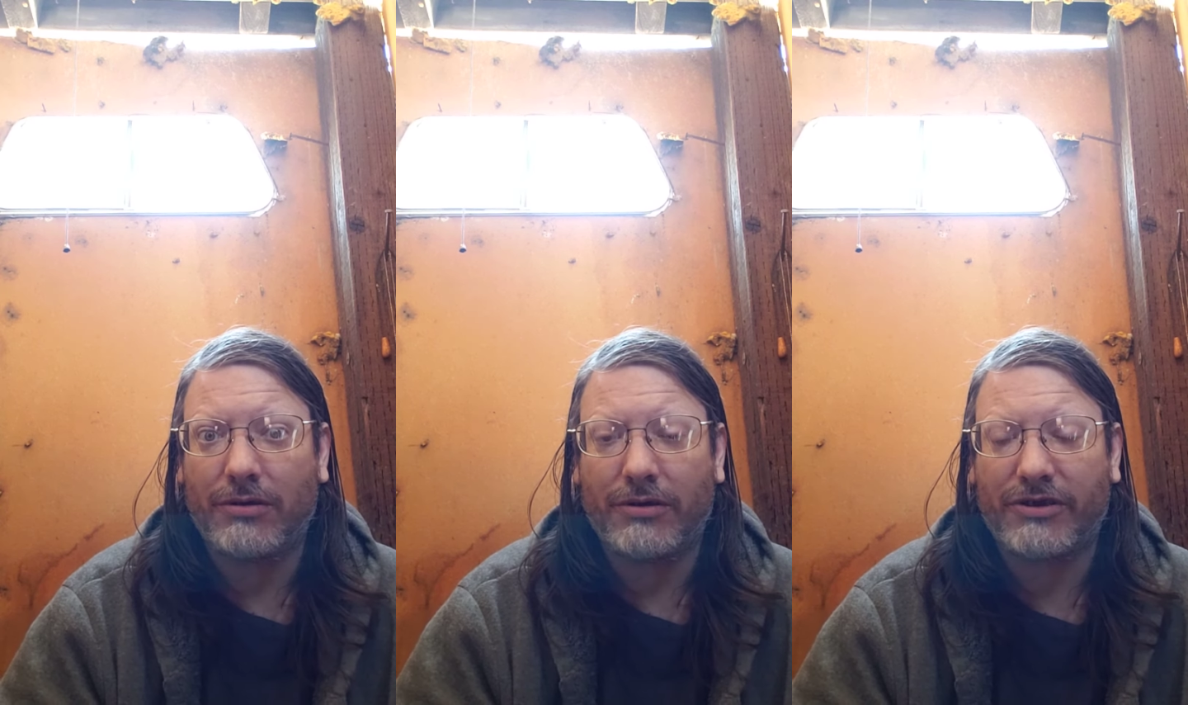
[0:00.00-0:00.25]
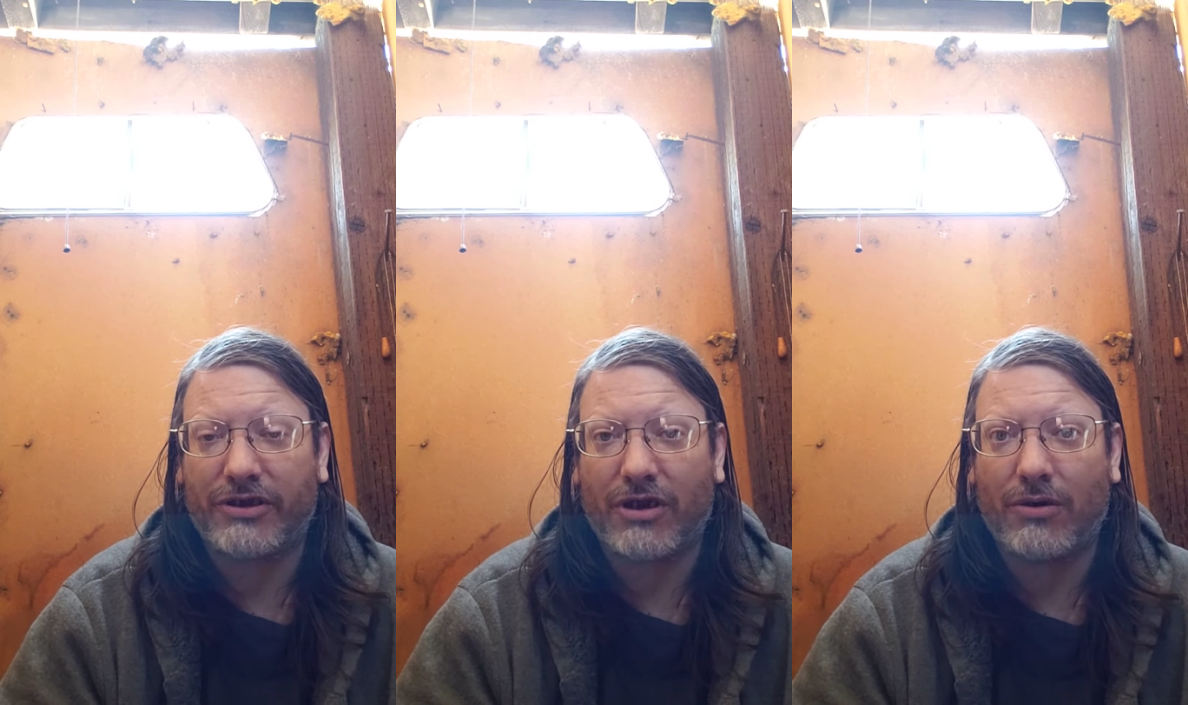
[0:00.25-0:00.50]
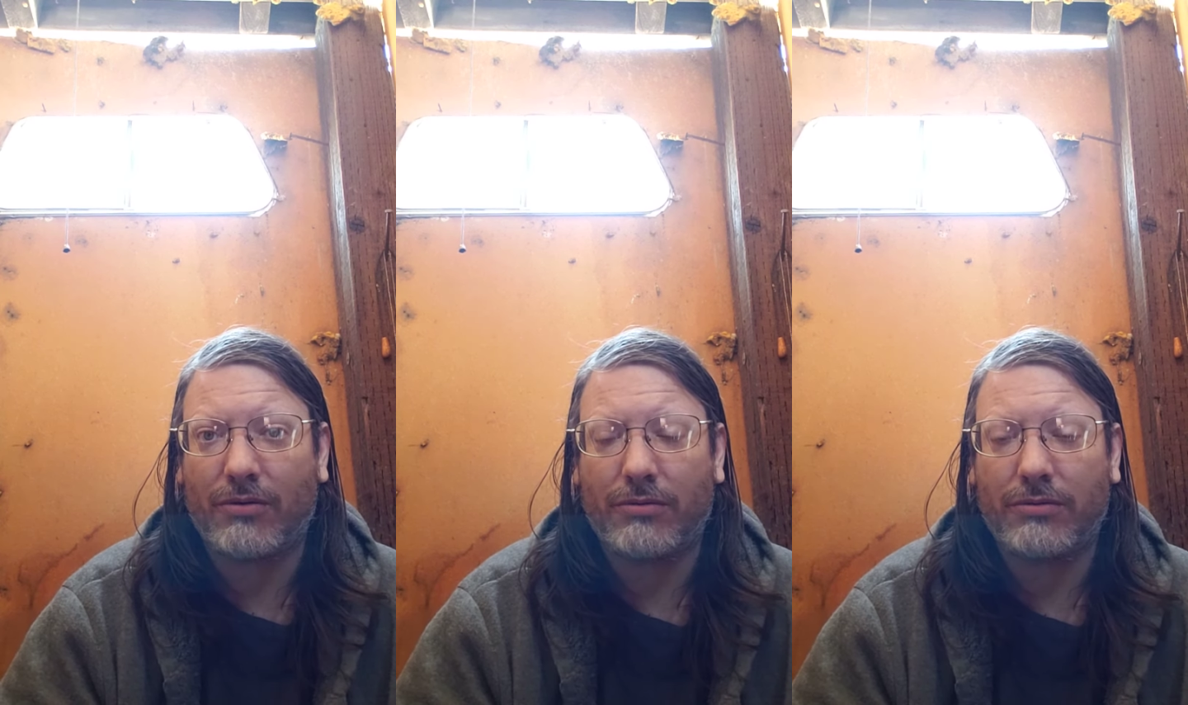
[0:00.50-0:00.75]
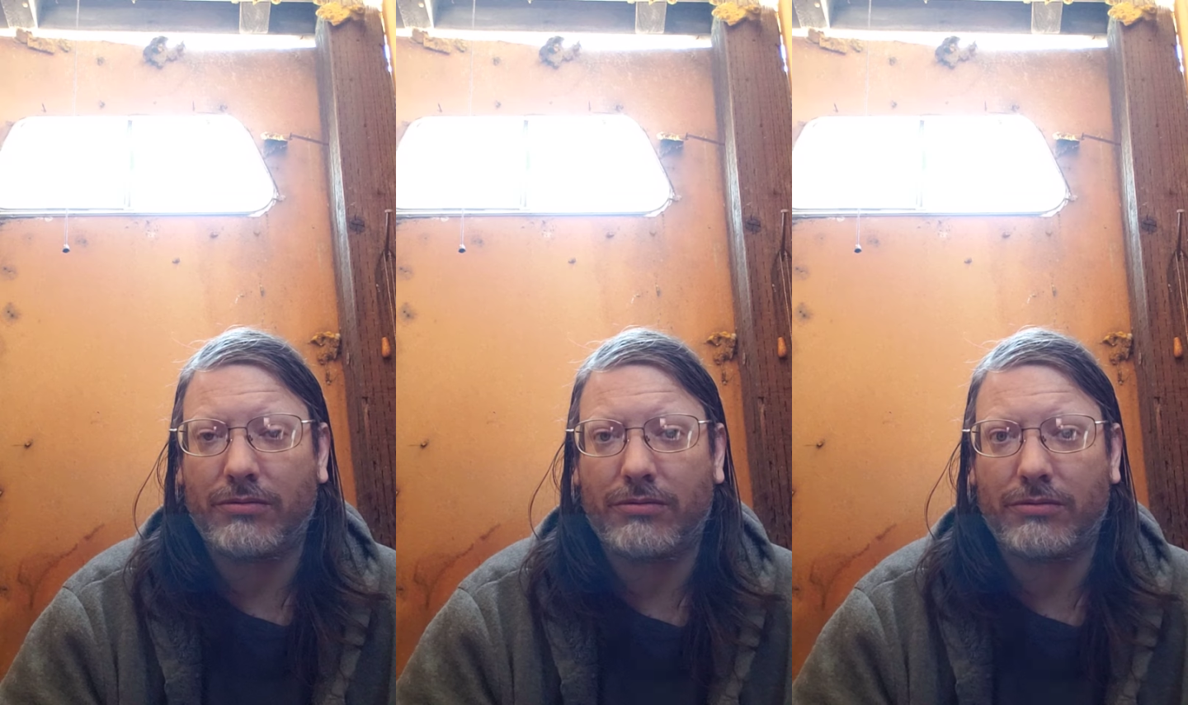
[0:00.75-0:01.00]
So,
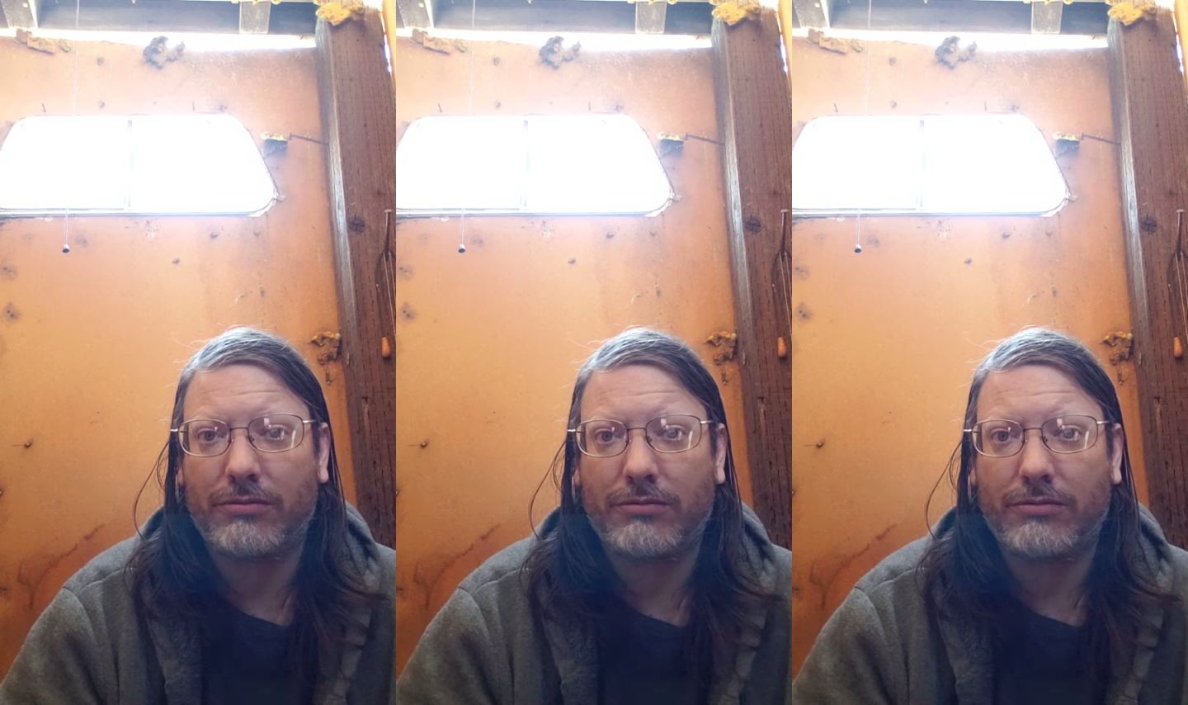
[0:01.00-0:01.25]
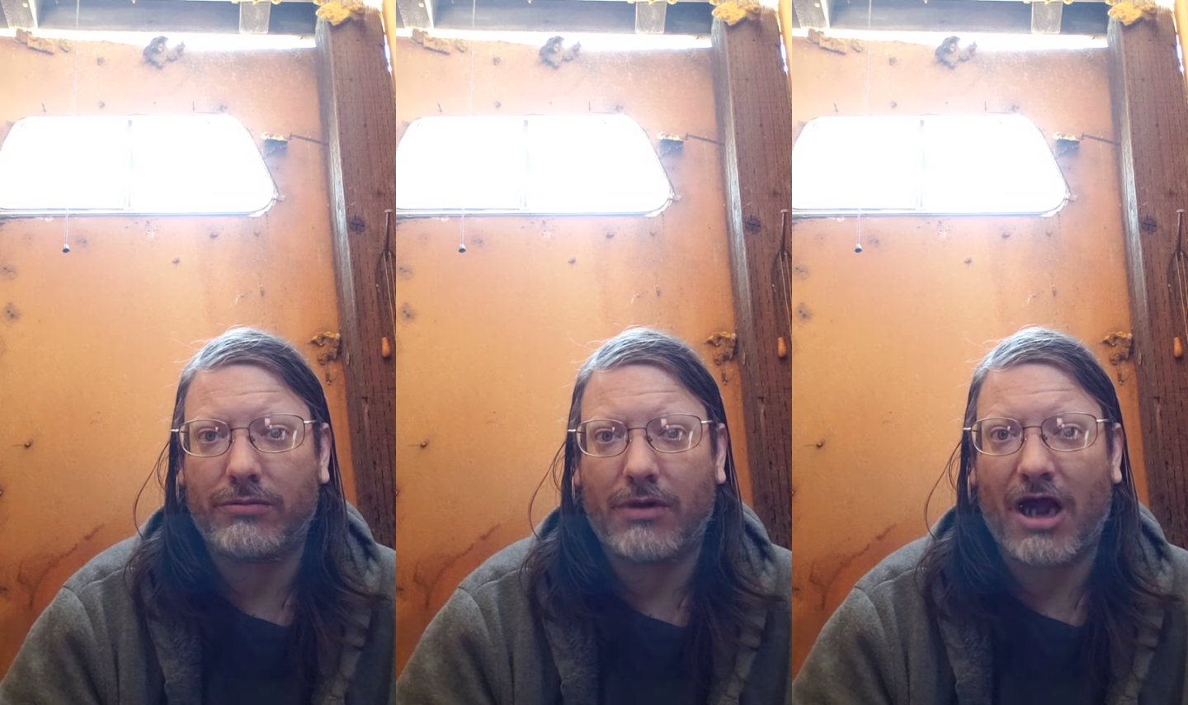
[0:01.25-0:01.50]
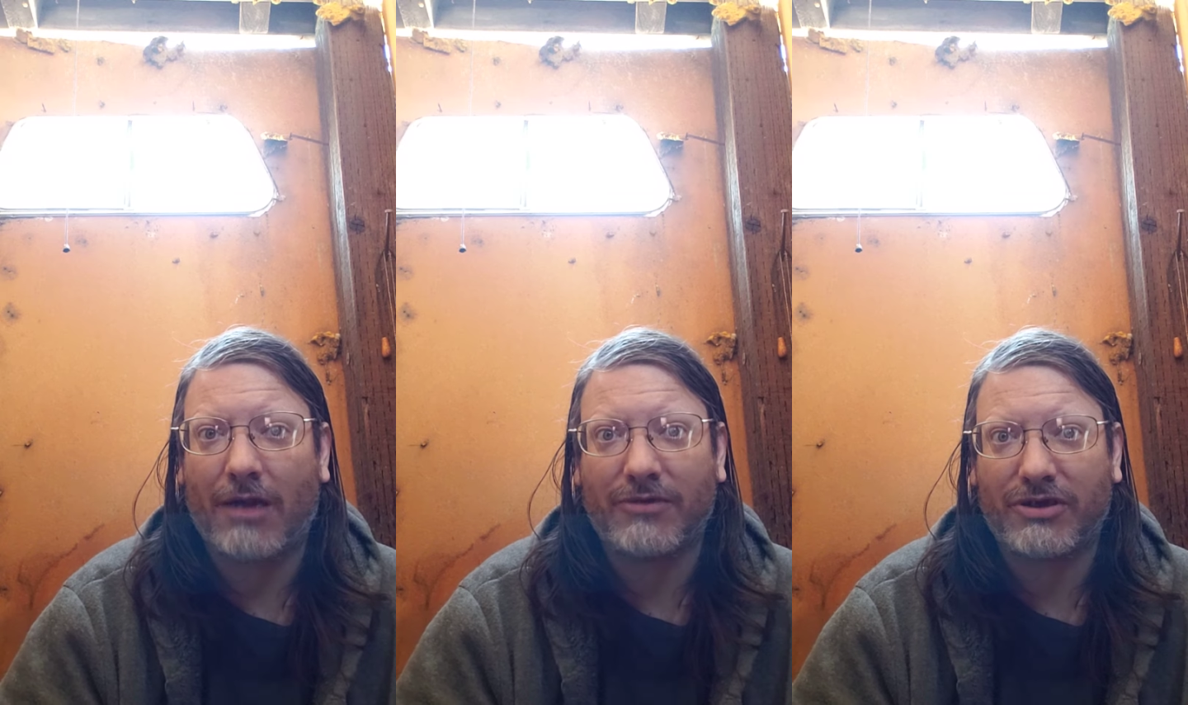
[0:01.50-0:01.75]
I'm